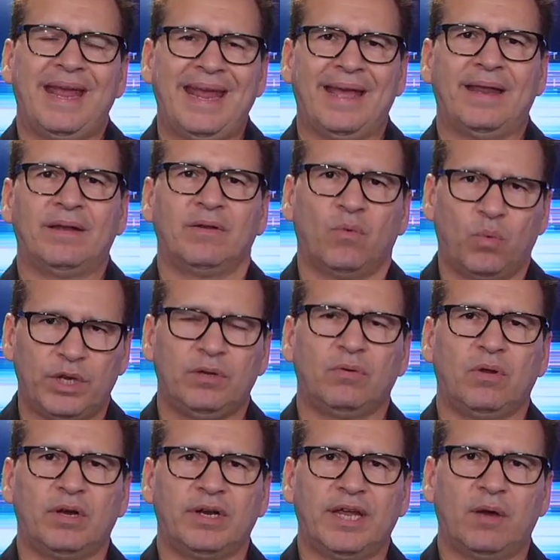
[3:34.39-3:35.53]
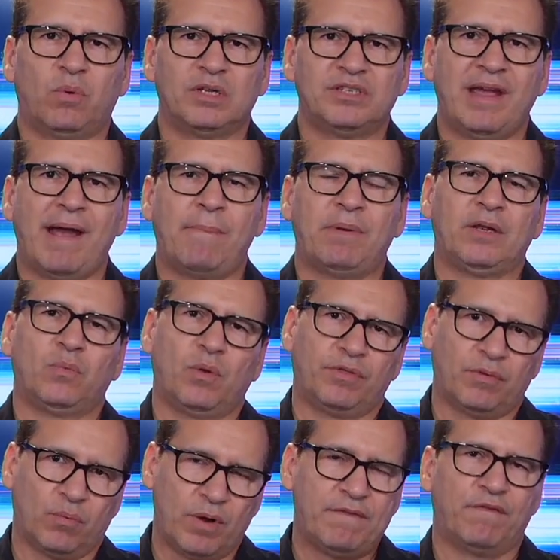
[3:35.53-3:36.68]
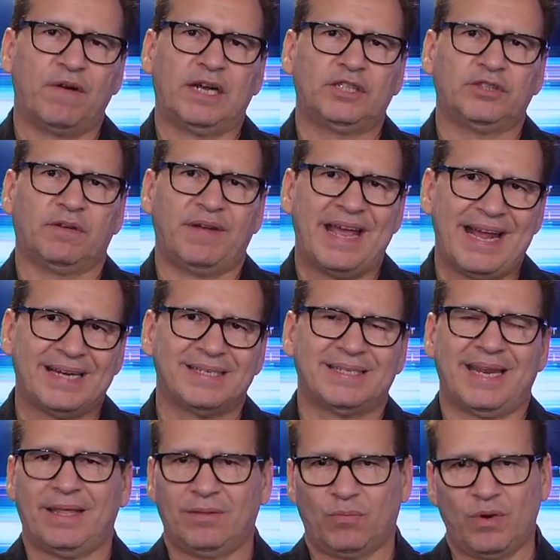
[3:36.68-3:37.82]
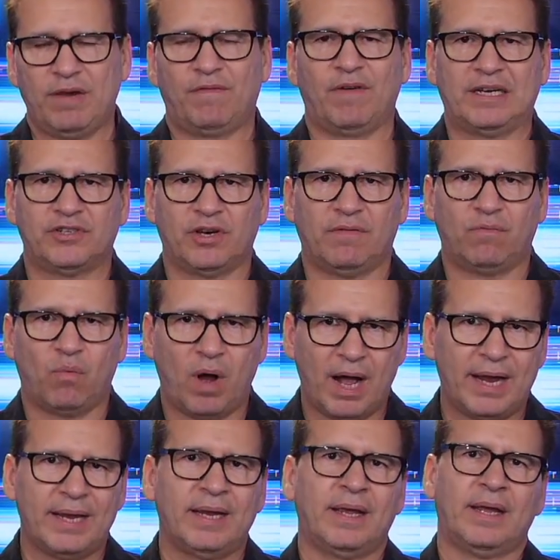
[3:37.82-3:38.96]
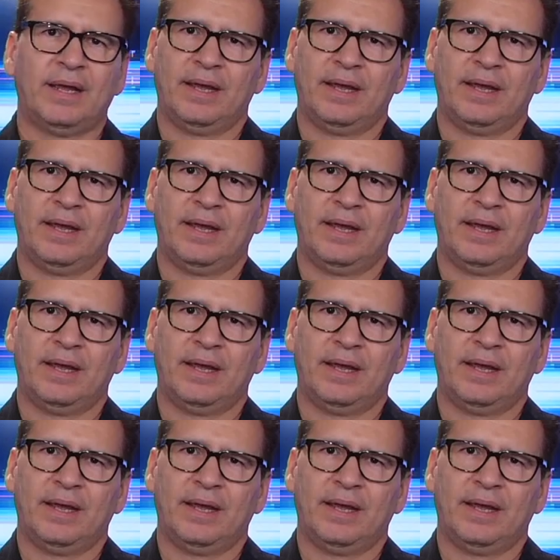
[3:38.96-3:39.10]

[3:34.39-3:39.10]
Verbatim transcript: And when you look at what's happening with the refresh of X and the refresh of Y,